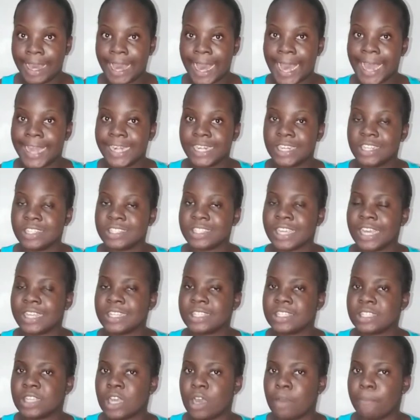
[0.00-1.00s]
and just get
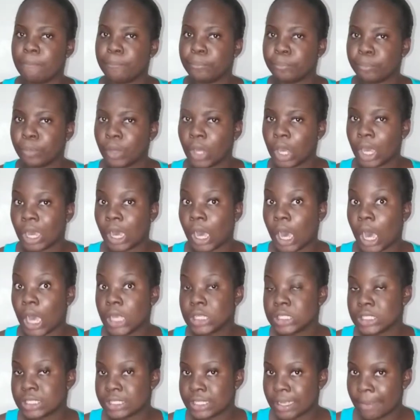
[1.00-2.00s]
some
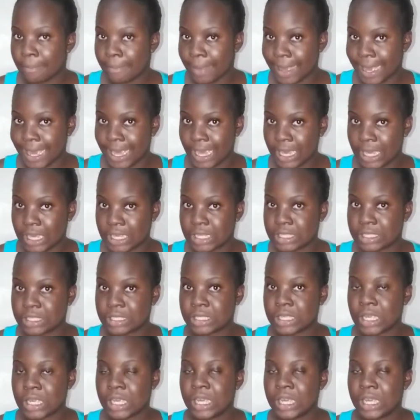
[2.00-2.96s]
customized